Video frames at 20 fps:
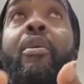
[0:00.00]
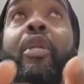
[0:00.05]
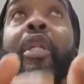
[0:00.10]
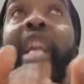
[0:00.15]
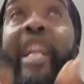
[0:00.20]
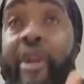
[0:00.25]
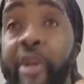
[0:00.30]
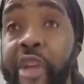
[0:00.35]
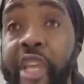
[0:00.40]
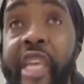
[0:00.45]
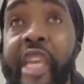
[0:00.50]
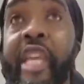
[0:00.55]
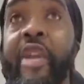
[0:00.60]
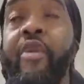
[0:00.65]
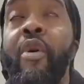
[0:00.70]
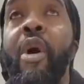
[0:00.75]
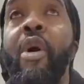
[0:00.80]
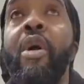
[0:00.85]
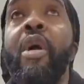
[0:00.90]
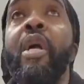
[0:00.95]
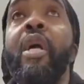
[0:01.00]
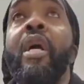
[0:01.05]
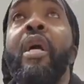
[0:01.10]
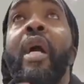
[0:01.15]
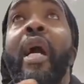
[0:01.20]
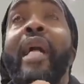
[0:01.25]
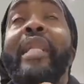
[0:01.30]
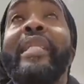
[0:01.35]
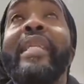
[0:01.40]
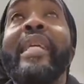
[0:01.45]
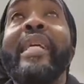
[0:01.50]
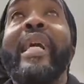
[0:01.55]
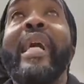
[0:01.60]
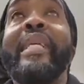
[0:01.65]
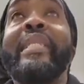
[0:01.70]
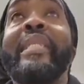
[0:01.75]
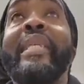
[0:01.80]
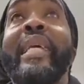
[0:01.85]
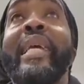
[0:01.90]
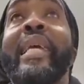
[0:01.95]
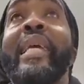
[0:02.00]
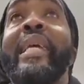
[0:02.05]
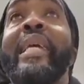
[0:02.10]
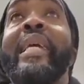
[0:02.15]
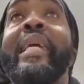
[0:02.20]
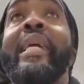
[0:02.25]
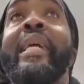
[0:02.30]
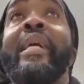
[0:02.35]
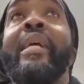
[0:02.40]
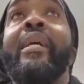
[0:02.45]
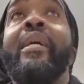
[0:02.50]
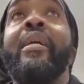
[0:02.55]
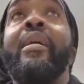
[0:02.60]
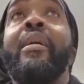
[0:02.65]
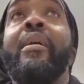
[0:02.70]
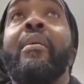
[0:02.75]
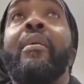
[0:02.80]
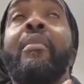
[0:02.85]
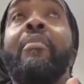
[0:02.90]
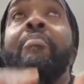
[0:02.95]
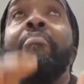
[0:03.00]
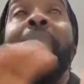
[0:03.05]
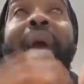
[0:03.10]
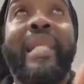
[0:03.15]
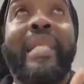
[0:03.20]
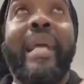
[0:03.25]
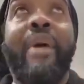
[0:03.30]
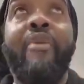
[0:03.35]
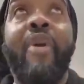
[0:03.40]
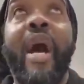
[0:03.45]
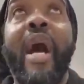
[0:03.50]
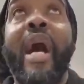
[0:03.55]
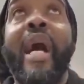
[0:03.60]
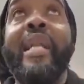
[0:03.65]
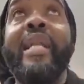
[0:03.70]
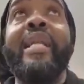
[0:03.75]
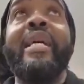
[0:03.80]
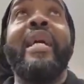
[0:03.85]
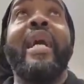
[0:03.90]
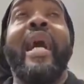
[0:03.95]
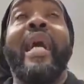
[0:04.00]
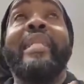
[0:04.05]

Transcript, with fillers: Liquid Hero. I think I say Mataran.